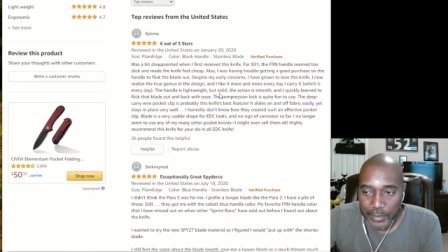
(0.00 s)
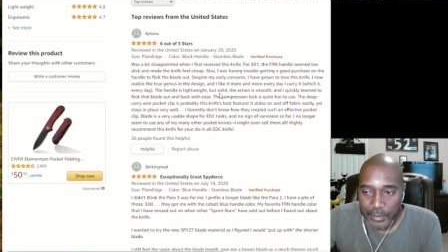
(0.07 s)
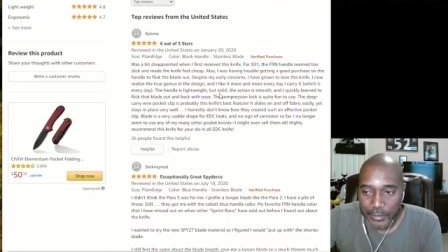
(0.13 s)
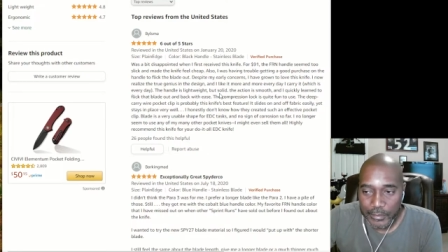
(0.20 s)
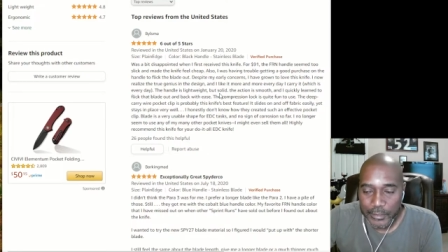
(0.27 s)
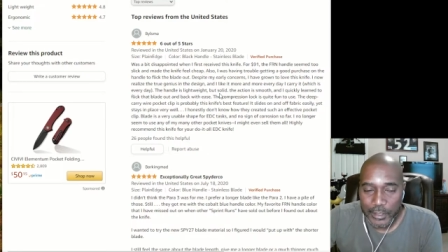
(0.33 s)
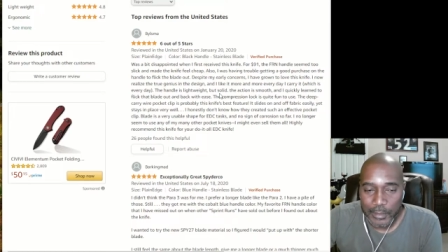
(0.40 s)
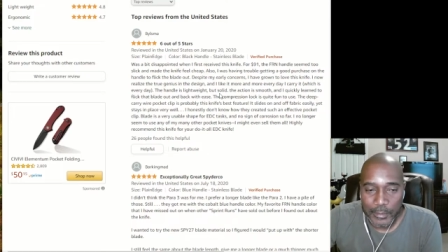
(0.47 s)

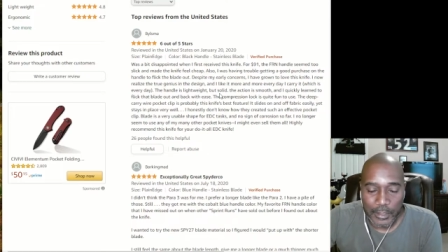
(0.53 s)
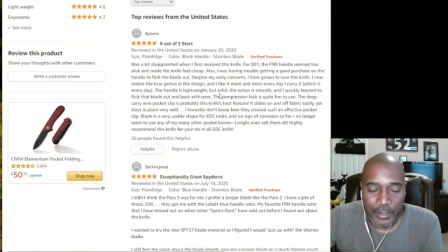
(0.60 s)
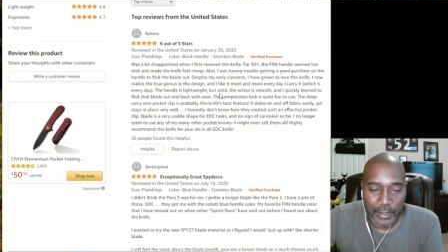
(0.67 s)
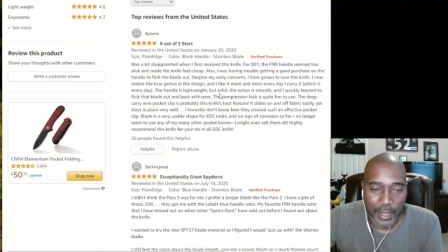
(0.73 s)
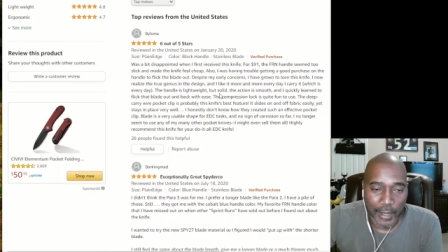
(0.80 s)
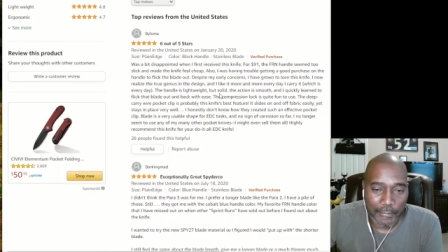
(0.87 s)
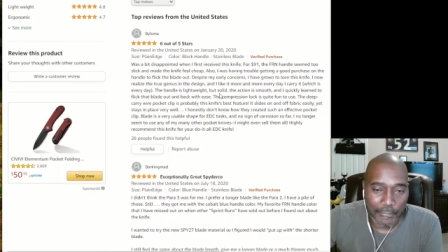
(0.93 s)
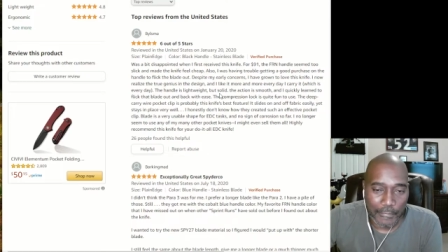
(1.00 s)
something to look
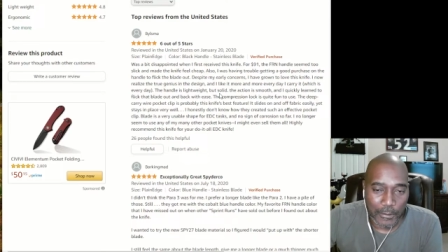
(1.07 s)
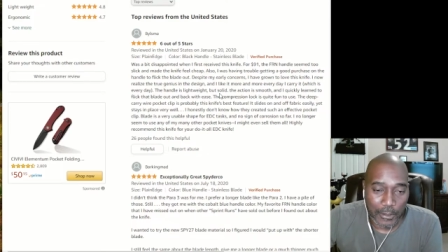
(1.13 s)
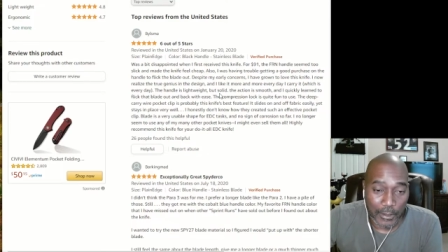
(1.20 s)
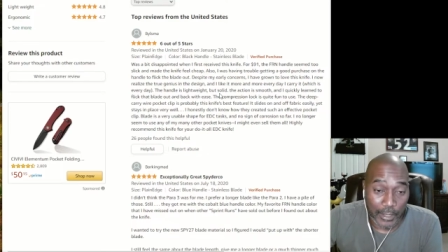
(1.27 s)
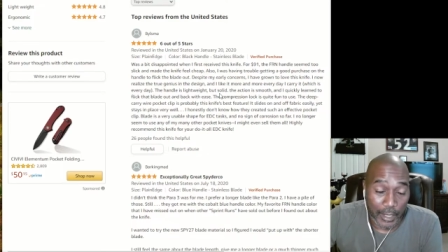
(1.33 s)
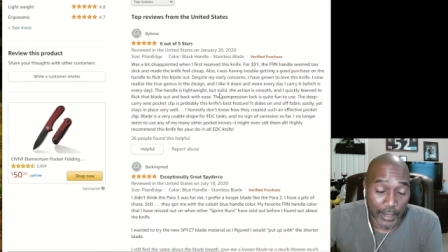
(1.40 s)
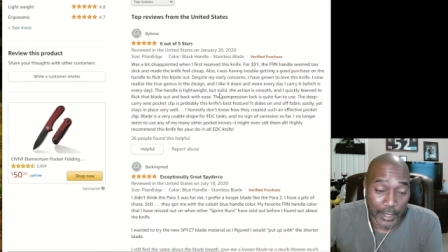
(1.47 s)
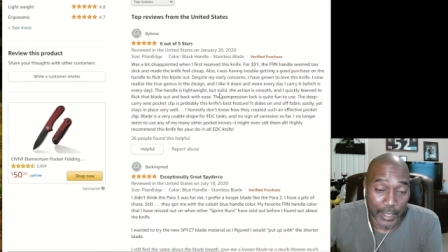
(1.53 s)
out for. It
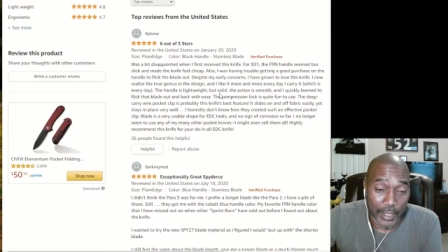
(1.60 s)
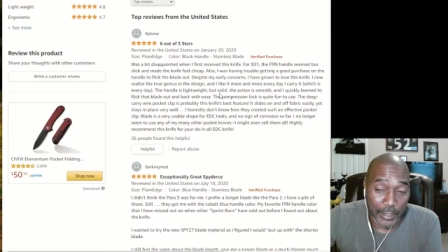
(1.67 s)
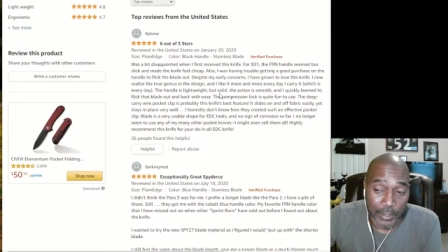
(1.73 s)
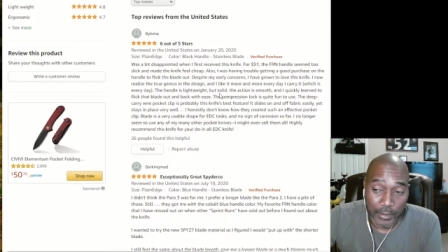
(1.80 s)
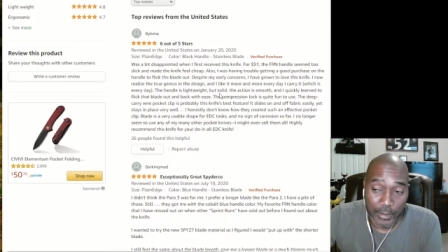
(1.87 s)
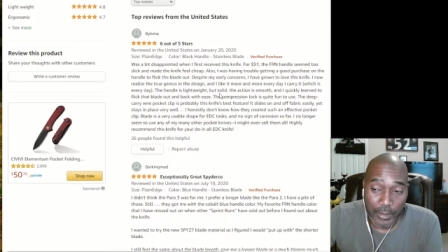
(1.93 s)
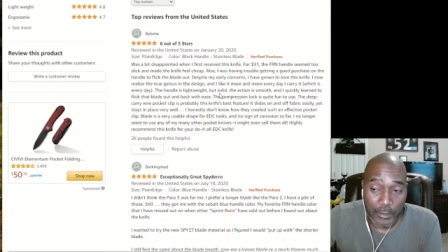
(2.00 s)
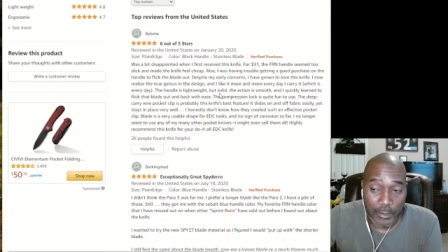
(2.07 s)
again, you
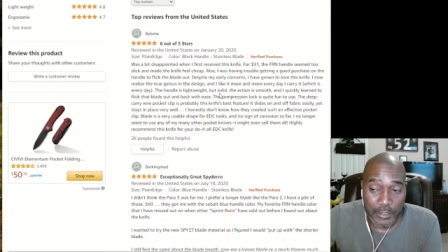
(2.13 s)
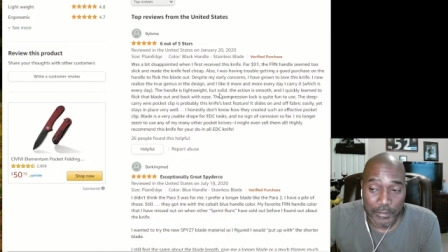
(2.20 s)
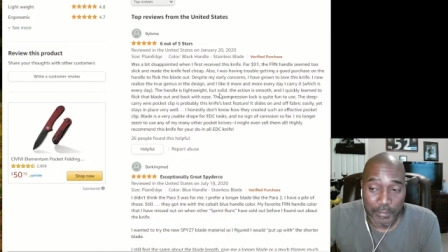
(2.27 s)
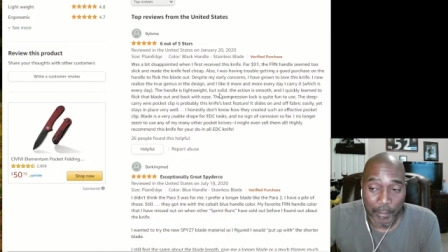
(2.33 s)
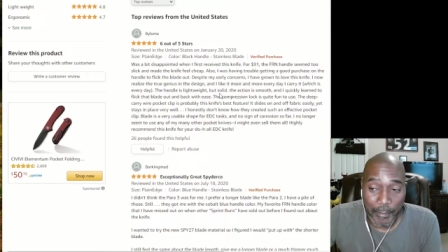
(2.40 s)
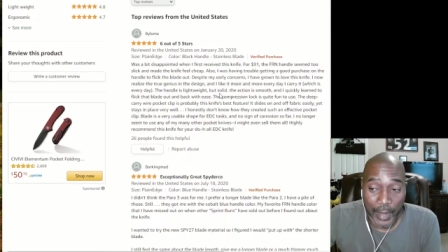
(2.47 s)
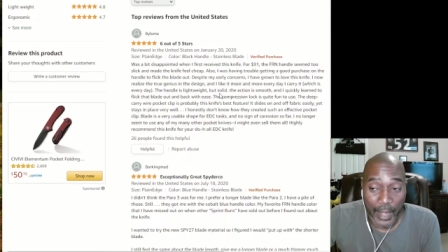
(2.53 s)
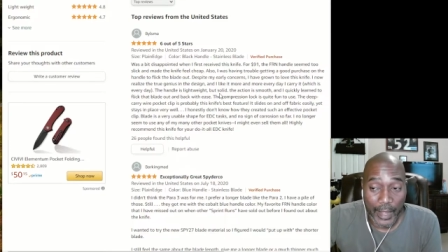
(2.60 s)
can always
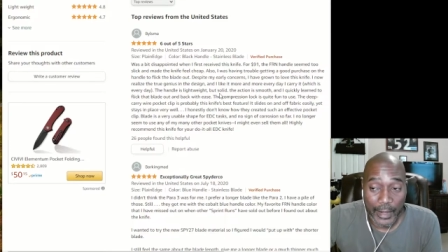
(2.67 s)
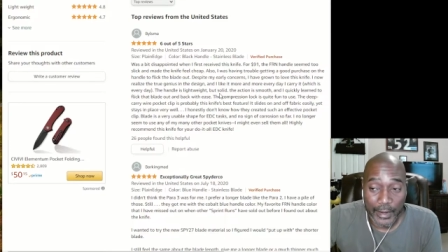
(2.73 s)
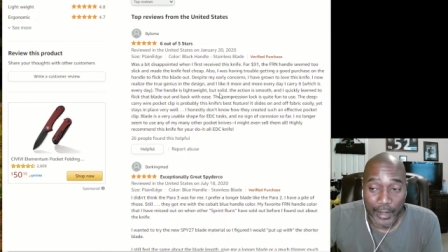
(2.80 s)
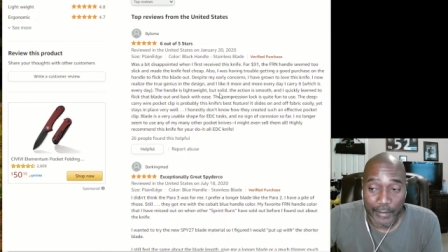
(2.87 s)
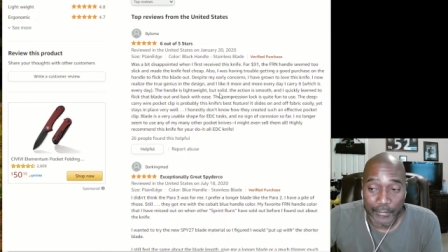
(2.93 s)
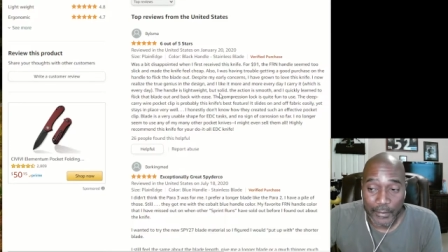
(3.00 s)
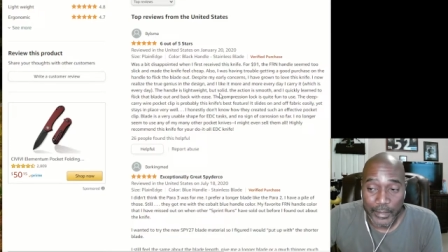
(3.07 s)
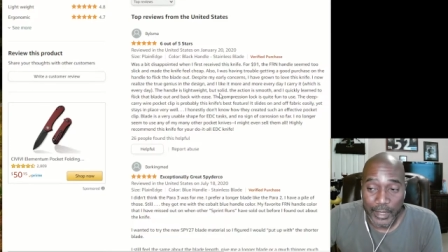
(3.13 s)
buy a
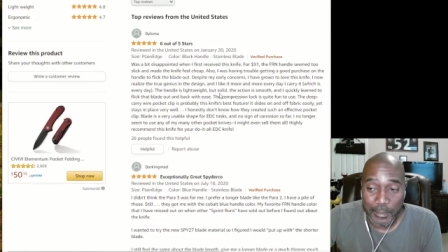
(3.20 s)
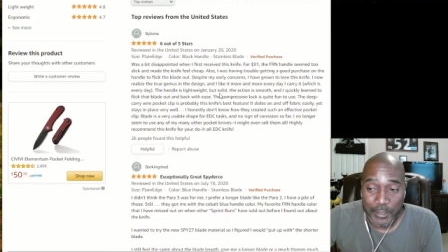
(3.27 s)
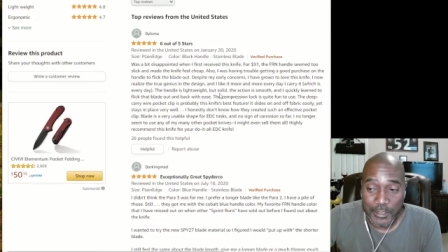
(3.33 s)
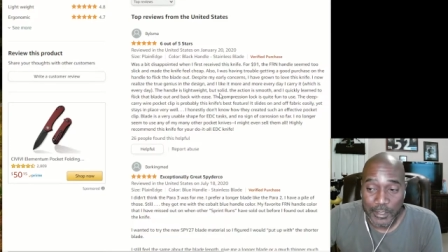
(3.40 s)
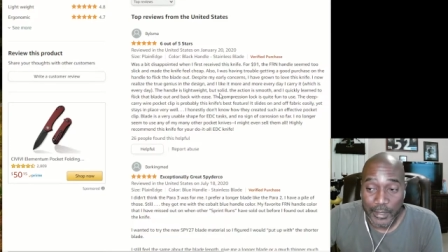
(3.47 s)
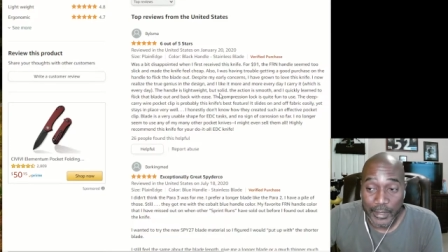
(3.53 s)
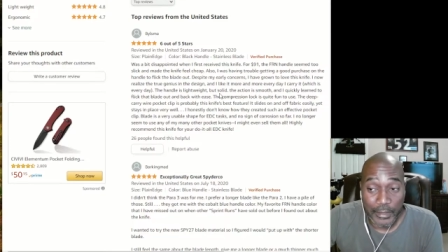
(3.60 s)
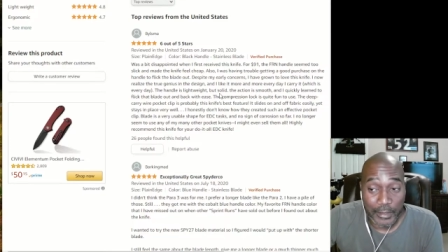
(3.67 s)
knife on
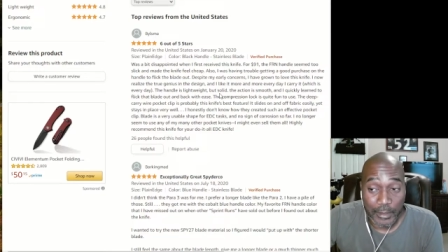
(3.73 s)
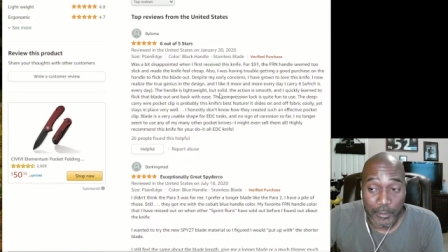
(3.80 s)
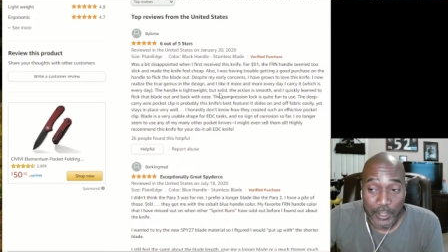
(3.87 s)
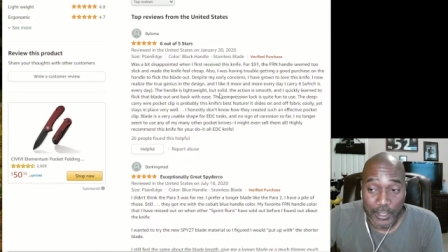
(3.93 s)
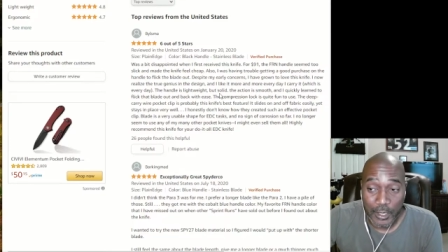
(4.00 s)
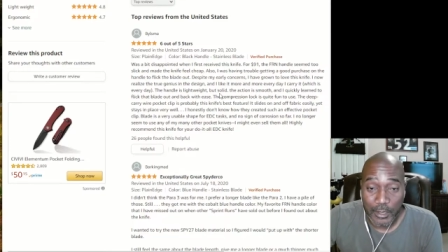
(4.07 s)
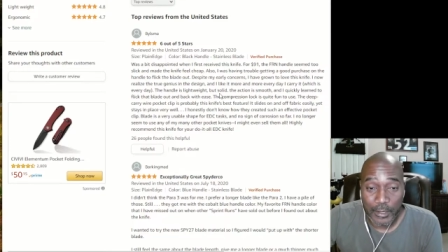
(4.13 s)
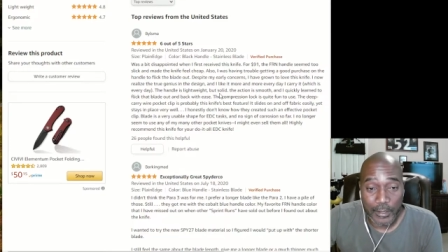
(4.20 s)
Amazon and then
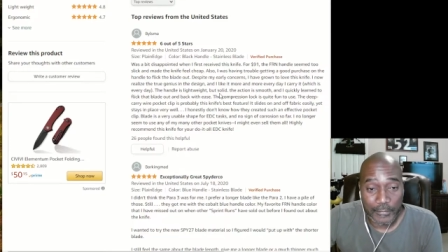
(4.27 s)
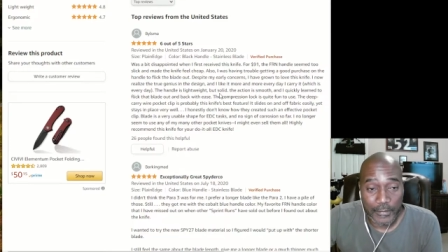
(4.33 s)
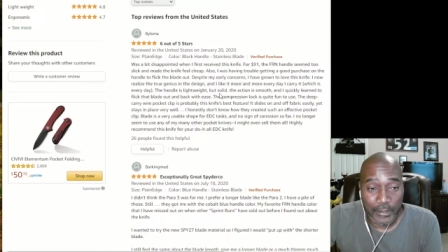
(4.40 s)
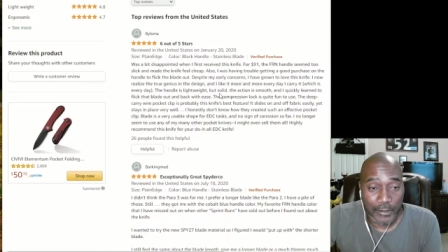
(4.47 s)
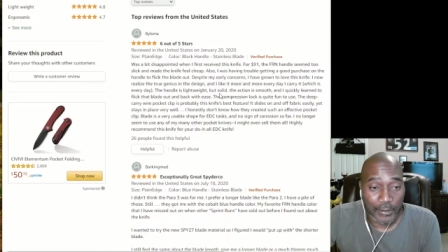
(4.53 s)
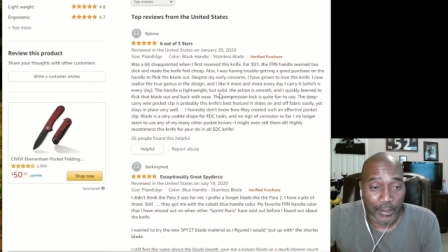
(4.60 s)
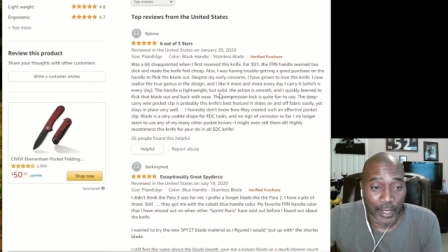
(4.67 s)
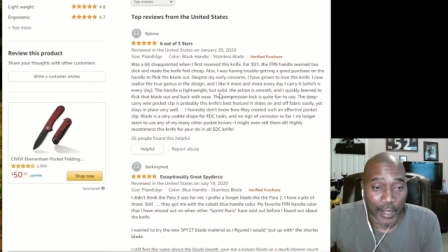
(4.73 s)
return it if you
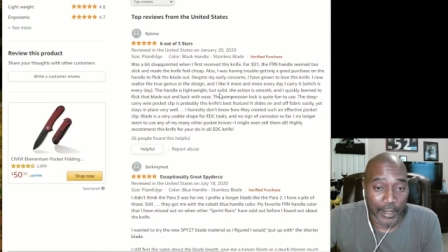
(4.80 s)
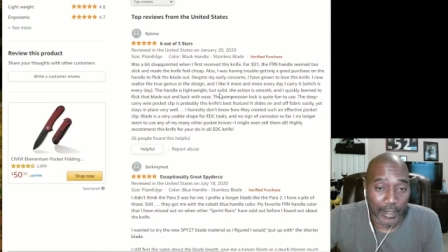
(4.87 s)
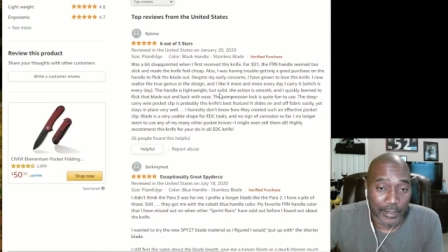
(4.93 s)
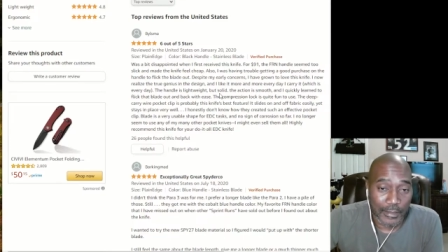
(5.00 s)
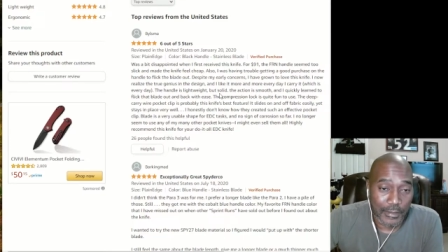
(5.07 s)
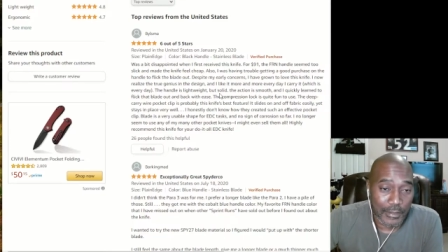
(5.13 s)
don't like it.